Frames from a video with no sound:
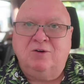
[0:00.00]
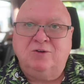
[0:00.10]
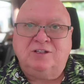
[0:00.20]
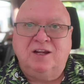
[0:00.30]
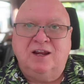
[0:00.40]

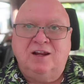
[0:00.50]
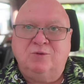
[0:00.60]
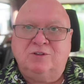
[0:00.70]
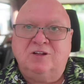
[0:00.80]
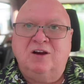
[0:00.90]
steak
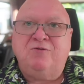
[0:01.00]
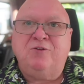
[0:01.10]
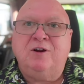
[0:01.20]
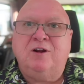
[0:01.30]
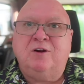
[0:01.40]
was tougher
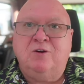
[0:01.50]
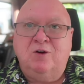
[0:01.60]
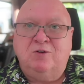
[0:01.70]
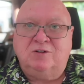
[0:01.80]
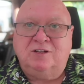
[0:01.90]
than a
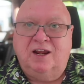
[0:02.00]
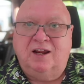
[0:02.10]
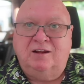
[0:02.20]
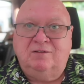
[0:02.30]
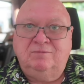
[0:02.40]
Kroger steak.
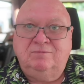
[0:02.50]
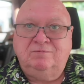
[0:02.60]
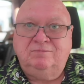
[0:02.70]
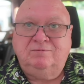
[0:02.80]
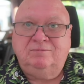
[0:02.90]

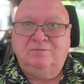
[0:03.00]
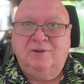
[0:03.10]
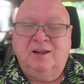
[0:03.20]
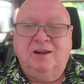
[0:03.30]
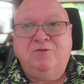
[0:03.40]

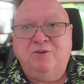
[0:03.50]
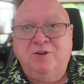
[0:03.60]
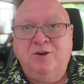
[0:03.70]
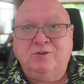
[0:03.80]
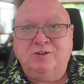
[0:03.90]
For
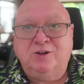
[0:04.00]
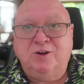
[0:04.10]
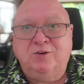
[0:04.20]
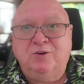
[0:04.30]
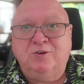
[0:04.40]
those of
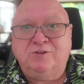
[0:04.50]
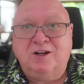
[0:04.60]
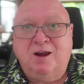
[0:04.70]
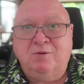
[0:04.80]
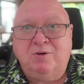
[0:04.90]
you who
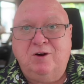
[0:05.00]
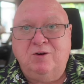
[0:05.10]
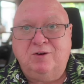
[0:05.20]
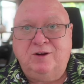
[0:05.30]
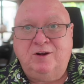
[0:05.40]
shop
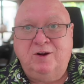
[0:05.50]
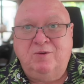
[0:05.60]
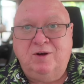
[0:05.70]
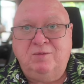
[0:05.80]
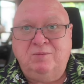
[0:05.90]
Kroger, you know
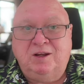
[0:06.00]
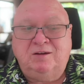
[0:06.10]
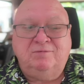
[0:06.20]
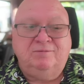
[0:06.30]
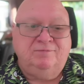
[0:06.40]
what I mean.
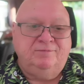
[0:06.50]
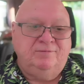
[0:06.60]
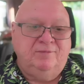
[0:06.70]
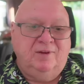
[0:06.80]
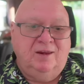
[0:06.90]

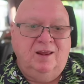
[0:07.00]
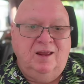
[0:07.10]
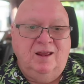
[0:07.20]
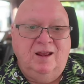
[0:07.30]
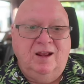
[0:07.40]

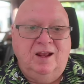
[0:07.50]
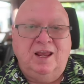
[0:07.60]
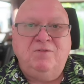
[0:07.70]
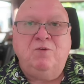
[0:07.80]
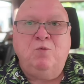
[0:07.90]

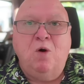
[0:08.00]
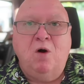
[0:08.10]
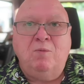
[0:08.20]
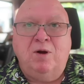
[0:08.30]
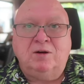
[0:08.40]
Even
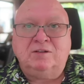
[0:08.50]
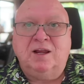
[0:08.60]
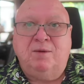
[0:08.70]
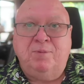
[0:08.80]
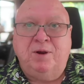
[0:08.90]
Walmart's
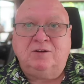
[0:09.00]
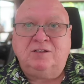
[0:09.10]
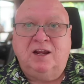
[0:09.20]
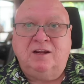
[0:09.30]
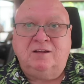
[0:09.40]
got better
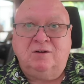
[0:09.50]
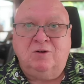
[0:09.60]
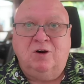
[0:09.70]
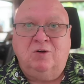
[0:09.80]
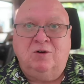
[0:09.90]
steak than
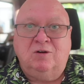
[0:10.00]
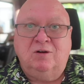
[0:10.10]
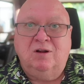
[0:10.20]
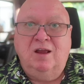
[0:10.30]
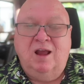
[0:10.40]
Kroger.
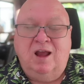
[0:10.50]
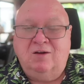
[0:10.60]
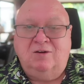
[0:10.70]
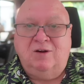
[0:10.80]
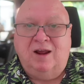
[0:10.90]
I
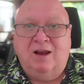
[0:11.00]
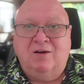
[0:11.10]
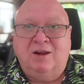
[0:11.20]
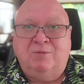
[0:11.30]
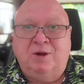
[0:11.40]
don't know how
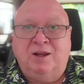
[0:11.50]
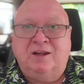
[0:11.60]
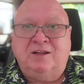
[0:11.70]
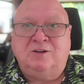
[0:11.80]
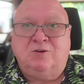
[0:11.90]
anybody
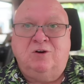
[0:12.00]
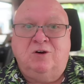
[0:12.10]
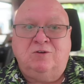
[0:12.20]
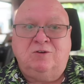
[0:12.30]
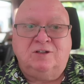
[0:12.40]
eats a
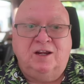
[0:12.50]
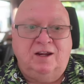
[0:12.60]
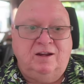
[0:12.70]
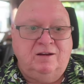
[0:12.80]
Kroger steak.